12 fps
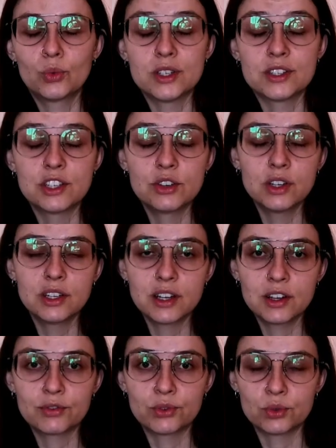When Syrian
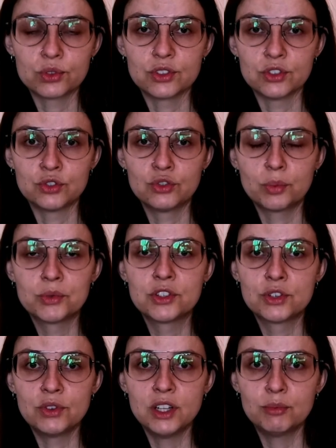air forces dropped
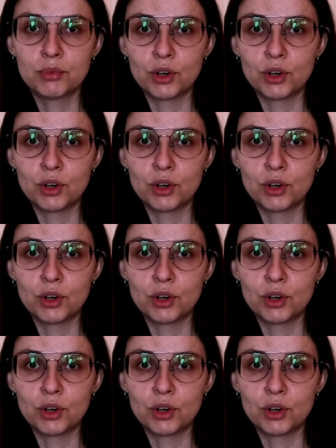sarin